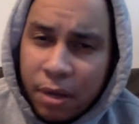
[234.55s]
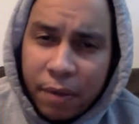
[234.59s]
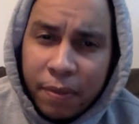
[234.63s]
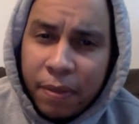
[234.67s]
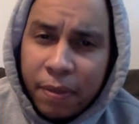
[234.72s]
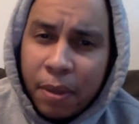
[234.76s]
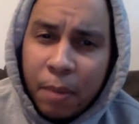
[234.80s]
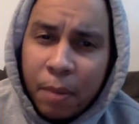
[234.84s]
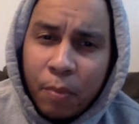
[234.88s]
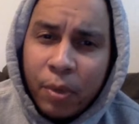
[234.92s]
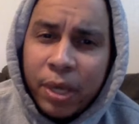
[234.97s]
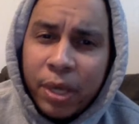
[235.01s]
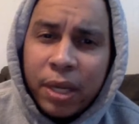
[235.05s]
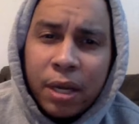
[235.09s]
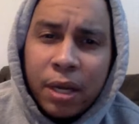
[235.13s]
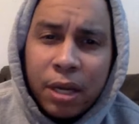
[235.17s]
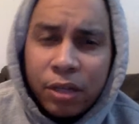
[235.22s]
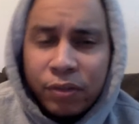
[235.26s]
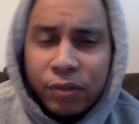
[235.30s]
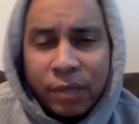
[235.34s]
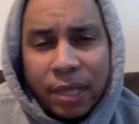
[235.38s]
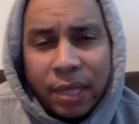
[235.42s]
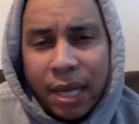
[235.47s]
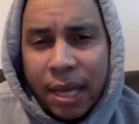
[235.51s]
Them winning
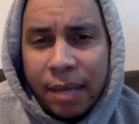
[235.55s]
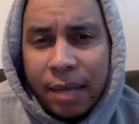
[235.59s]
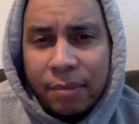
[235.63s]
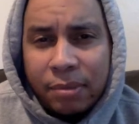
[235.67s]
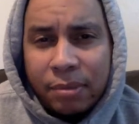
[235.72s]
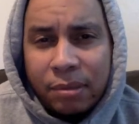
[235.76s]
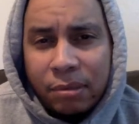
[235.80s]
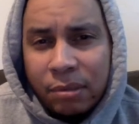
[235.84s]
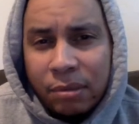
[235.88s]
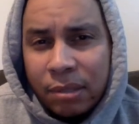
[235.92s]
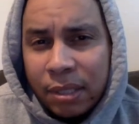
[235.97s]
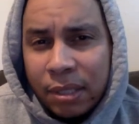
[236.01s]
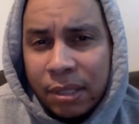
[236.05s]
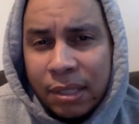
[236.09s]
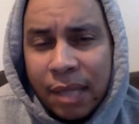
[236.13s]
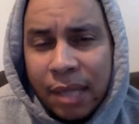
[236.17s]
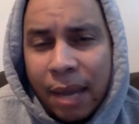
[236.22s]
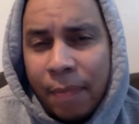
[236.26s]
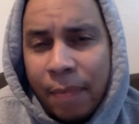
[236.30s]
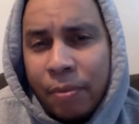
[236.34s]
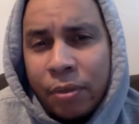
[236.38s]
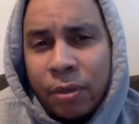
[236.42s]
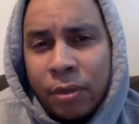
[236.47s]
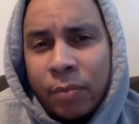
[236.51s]
100 games does
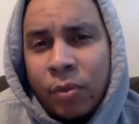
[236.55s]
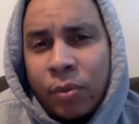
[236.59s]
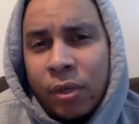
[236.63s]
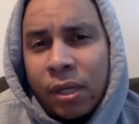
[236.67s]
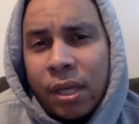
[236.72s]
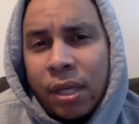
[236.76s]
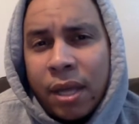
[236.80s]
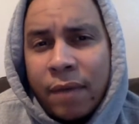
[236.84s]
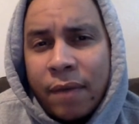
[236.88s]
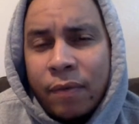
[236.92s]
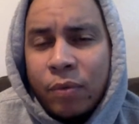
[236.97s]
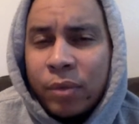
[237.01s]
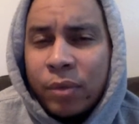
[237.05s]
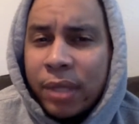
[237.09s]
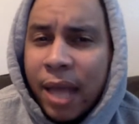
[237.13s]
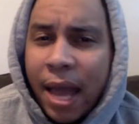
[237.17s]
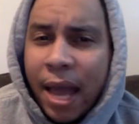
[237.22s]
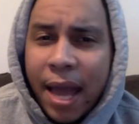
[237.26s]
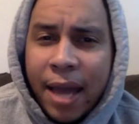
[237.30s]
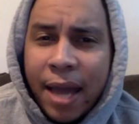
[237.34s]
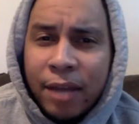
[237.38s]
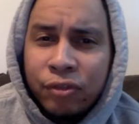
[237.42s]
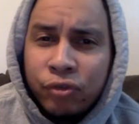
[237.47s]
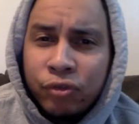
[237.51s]
not put them on a level with the
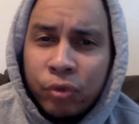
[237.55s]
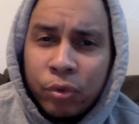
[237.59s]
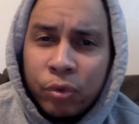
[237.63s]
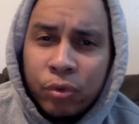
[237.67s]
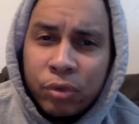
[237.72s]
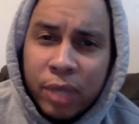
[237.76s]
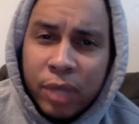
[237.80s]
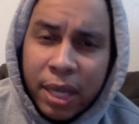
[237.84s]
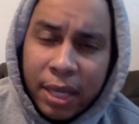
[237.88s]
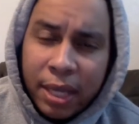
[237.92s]
Astros